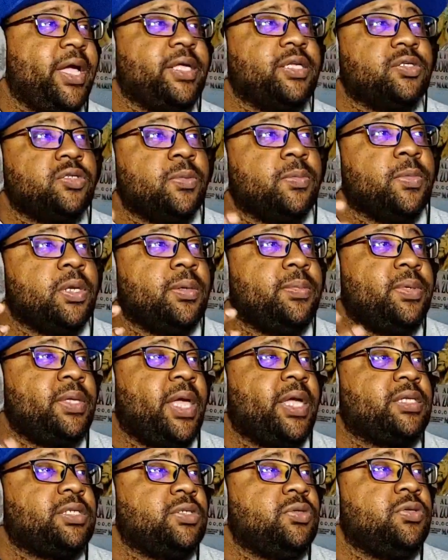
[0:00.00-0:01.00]
right, so I'm going to be
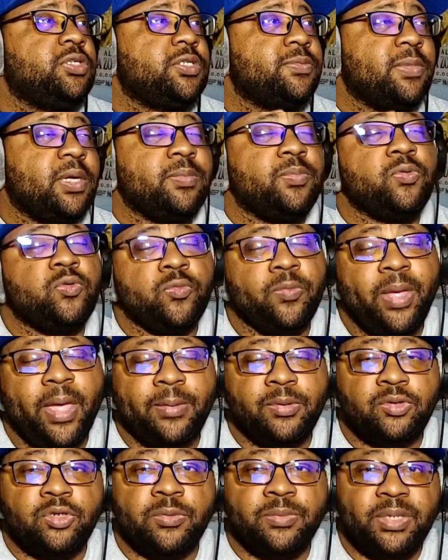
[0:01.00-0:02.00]
actually using my boom
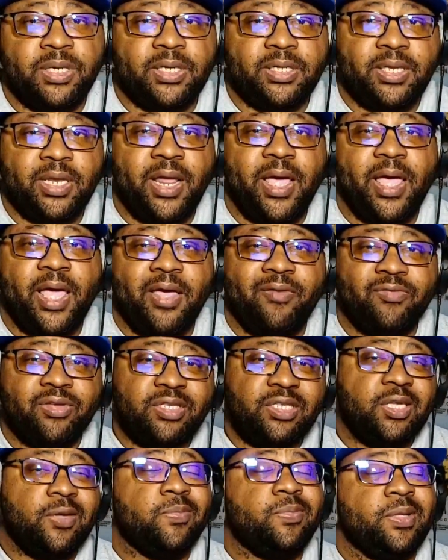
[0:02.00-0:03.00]
bap drum kit that I have a
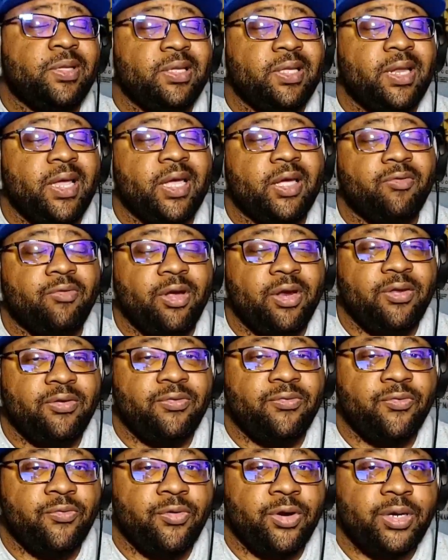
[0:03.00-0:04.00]
template that I created
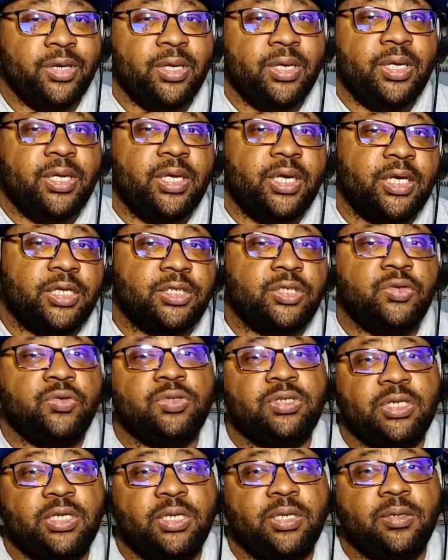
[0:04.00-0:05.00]
for it. It's
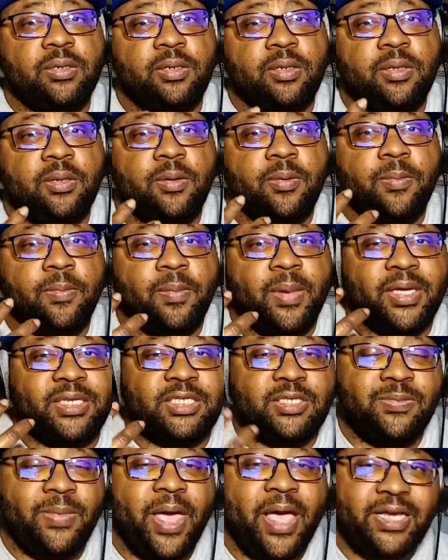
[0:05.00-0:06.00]
using my
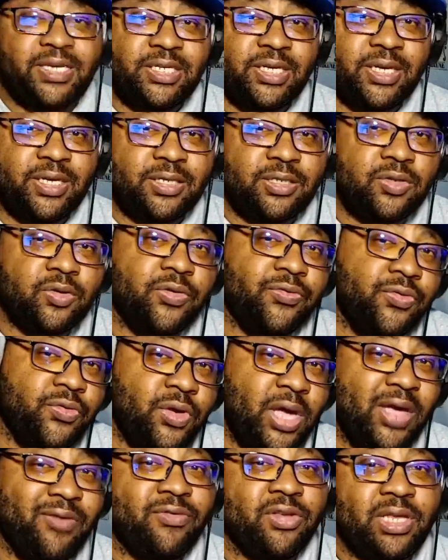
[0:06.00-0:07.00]
Smash kit. So if you
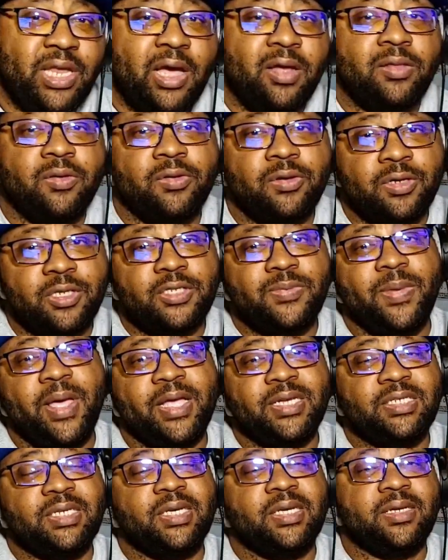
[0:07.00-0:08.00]
haven't downloaded the
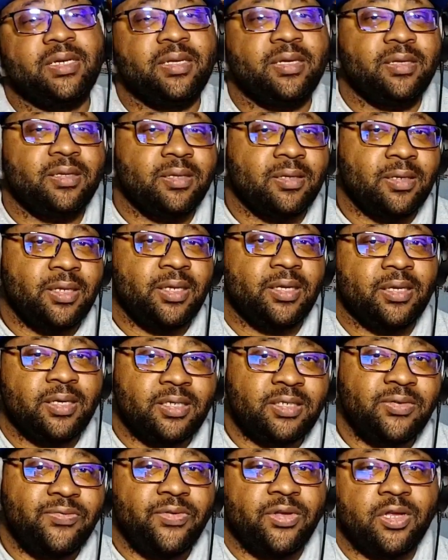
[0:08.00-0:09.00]
Smash kit, the link
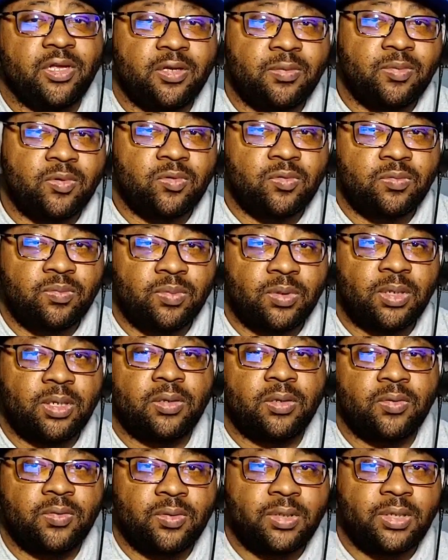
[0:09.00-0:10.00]
is available
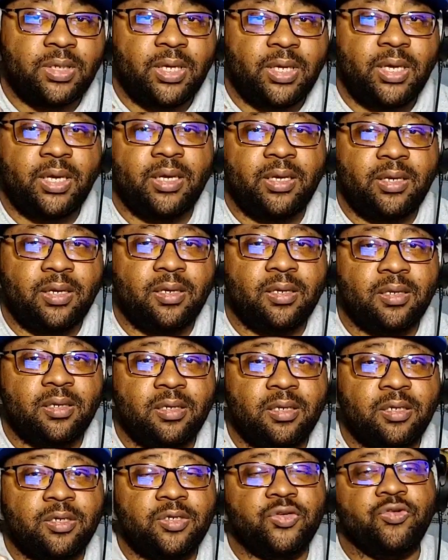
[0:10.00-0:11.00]
below in
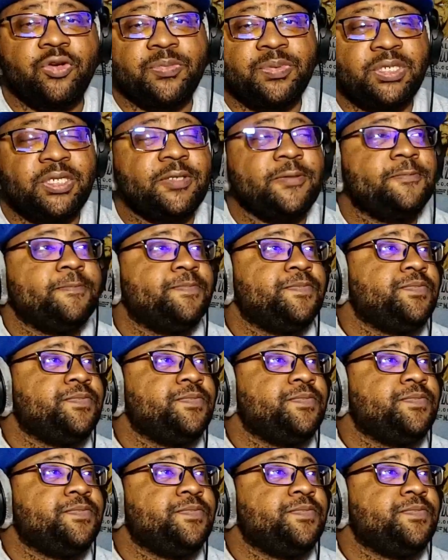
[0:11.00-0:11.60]
the description.